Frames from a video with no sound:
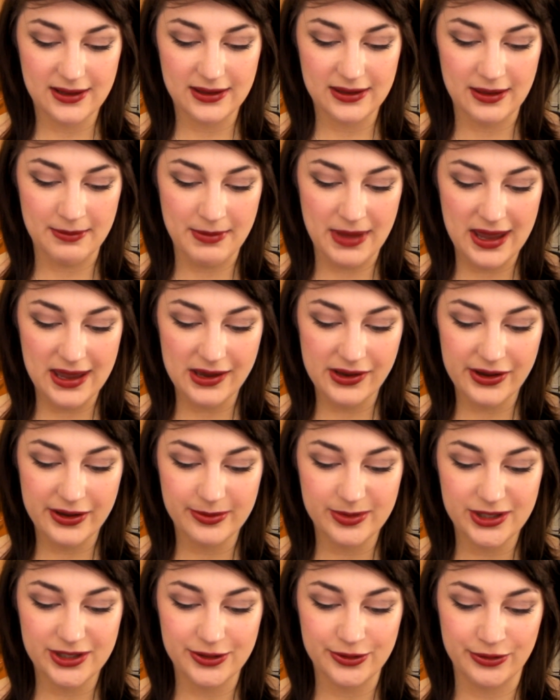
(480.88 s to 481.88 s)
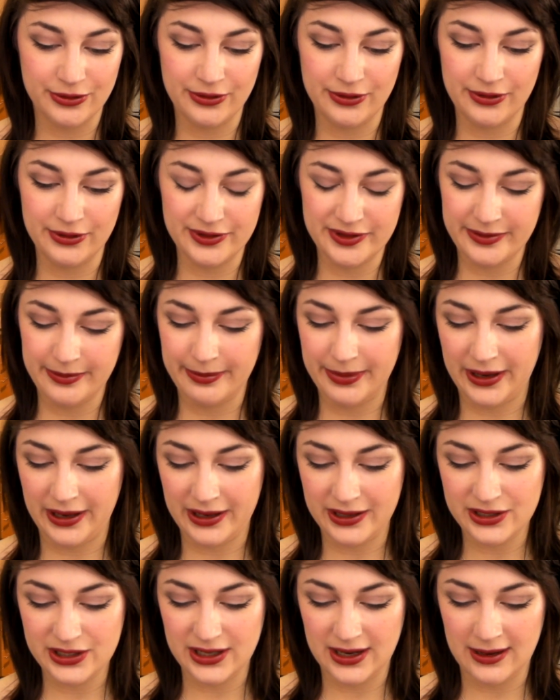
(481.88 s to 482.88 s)
the Makeup Store's
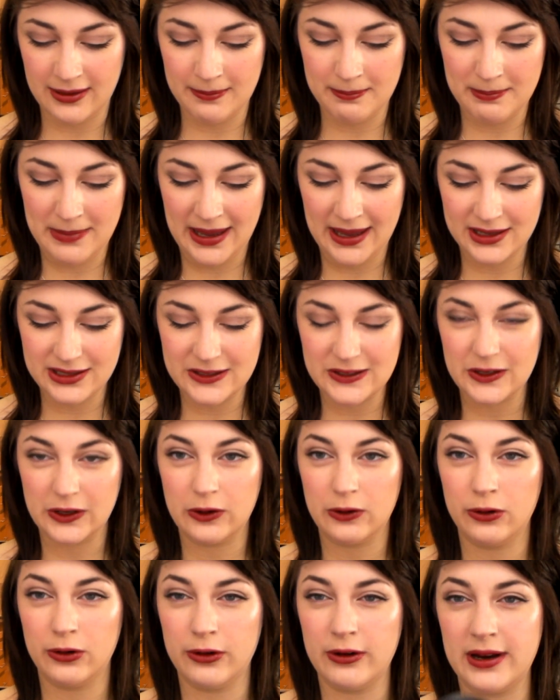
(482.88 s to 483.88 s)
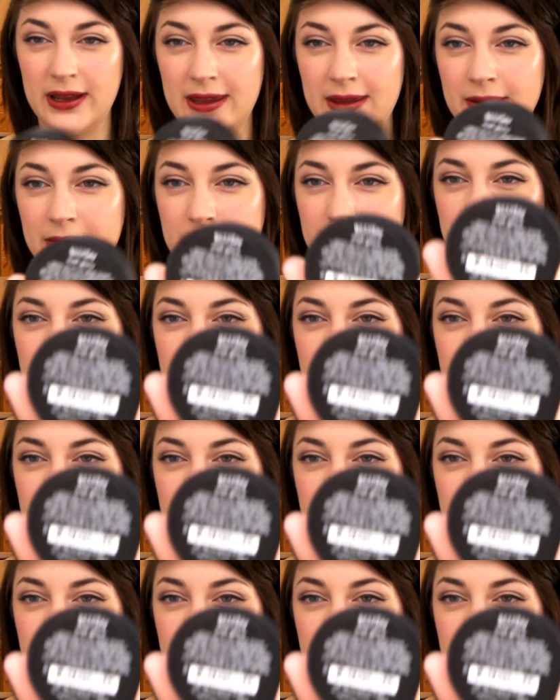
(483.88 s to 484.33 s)
blush in Matte Glory.